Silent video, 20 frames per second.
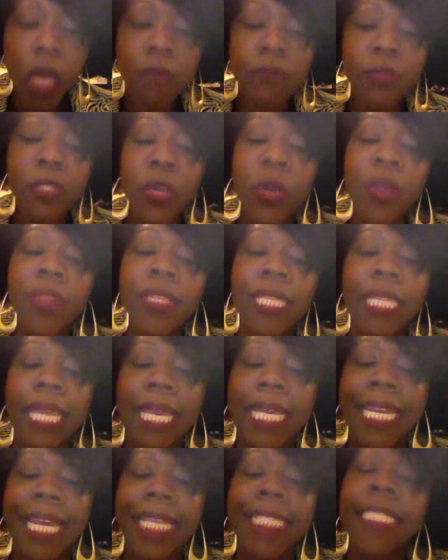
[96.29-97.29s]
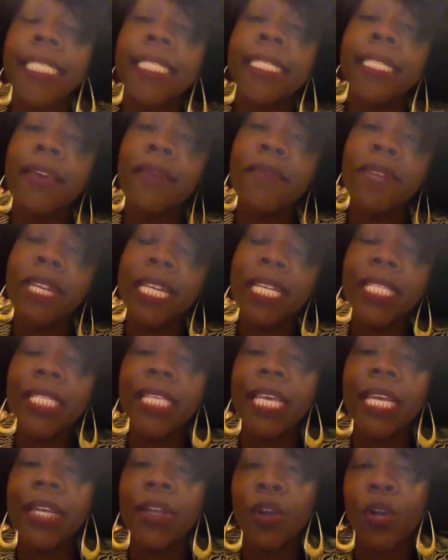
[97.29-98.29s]
During the late 1970s
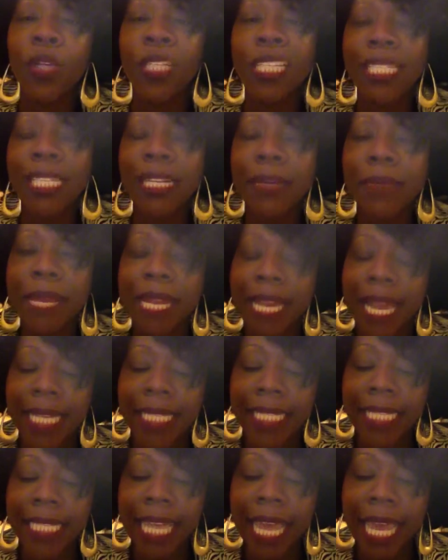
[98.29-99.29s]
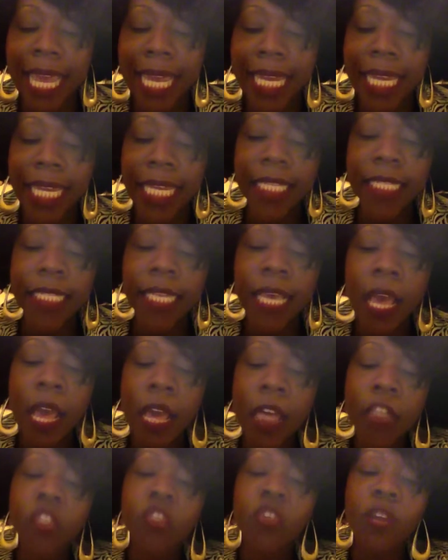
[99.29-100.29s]
and early to the mid 1980s,
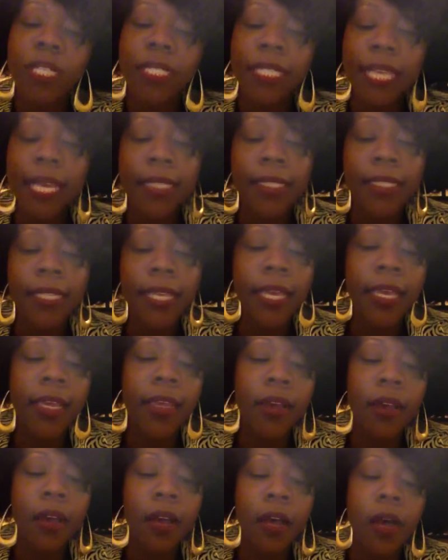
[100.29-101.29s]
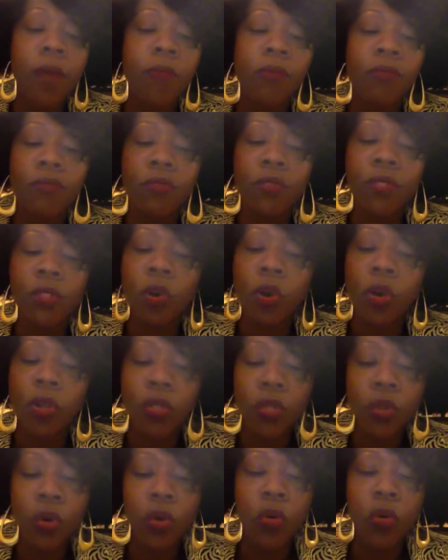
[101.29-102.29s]
drug testing was
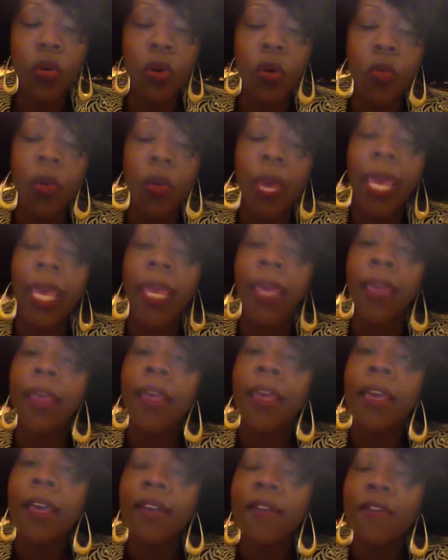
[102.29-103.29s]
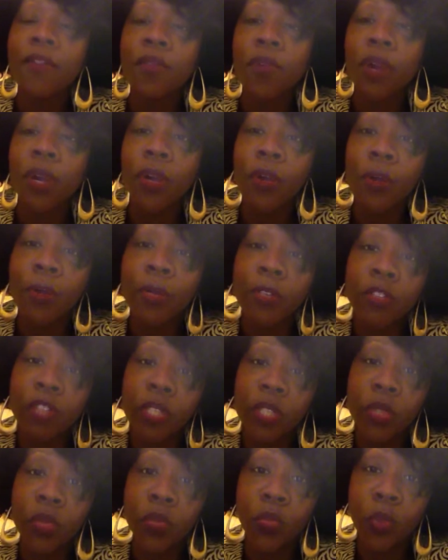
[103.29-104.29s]
also a way for criminal
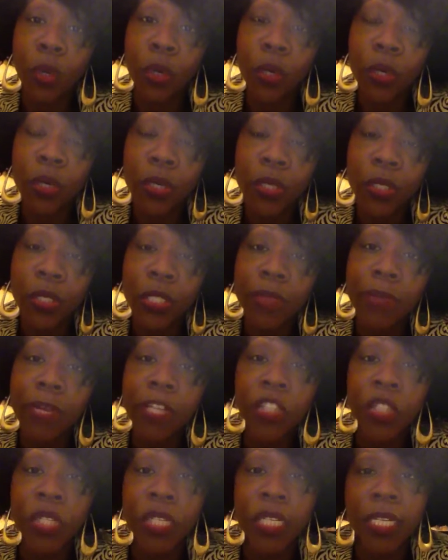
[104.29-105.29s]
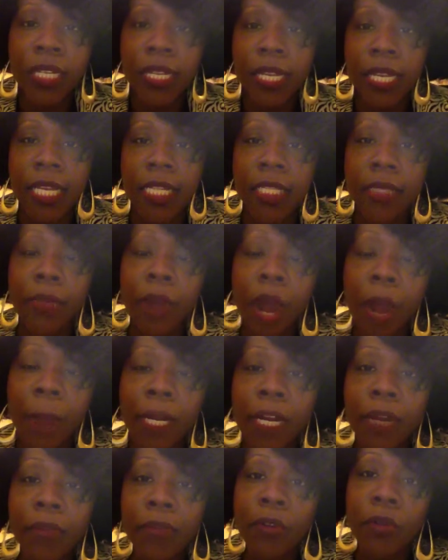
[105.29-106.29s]
justice workers, especially in the
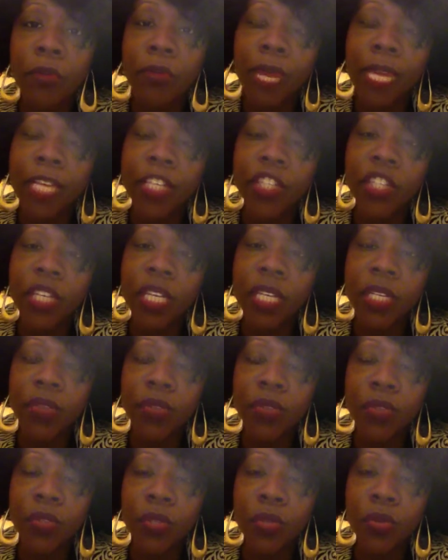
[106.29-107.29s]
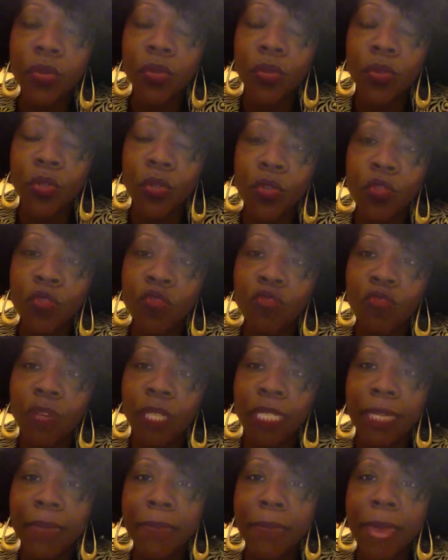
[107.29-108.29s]
Department of Probation, to
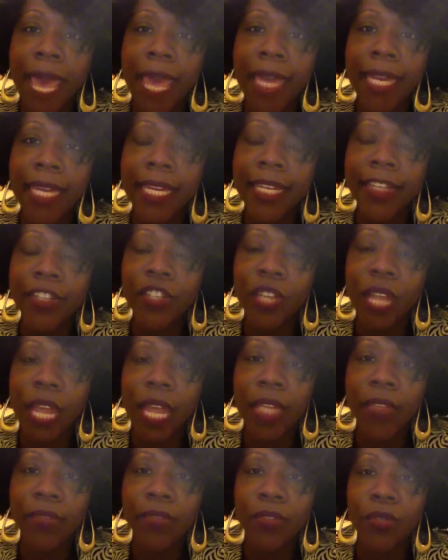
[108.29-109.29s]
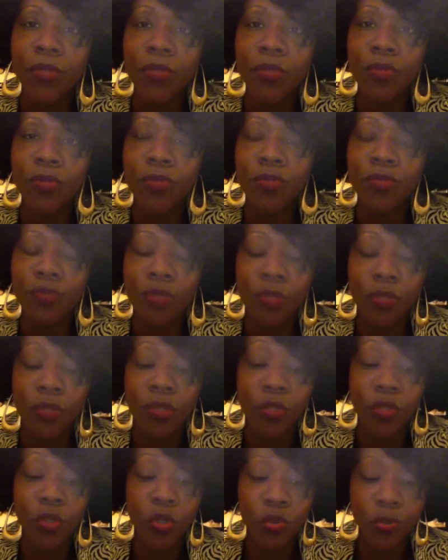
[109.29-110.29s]
really manage and to
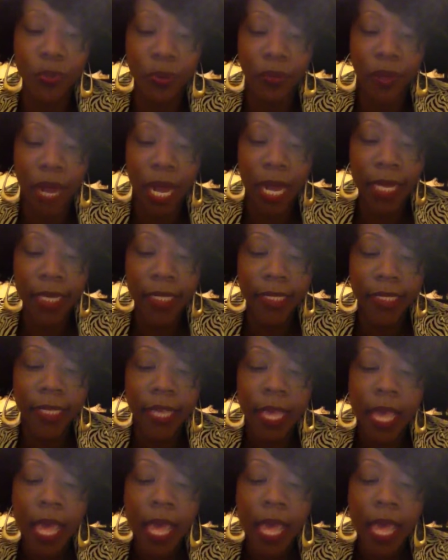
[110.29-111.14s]
supervise.